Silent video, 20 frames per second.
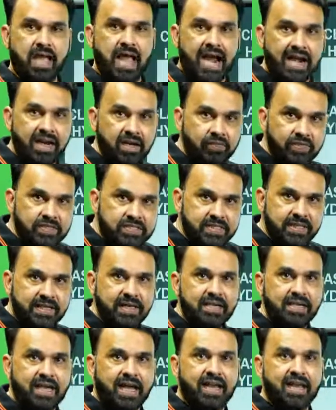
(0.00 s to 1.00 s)
And in
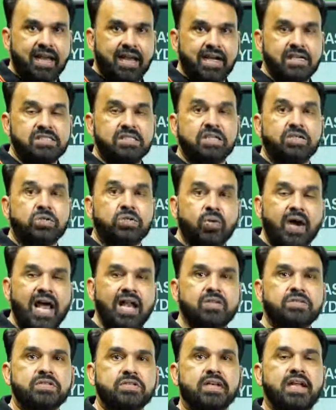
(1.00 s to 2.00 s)
vicinal dihalides, the two
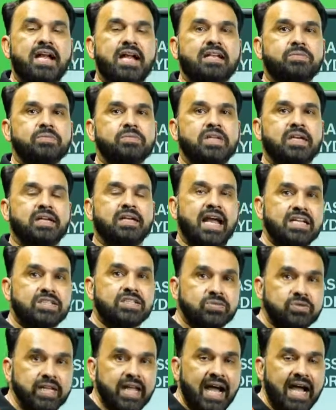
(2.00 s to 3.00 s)
halogen atoms are attached
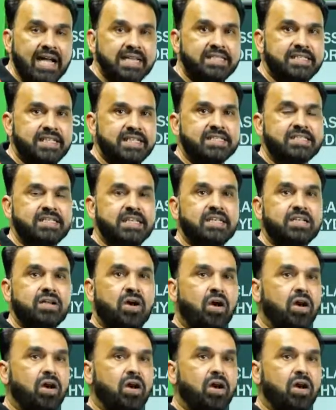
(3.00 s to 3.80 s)
to the adjacent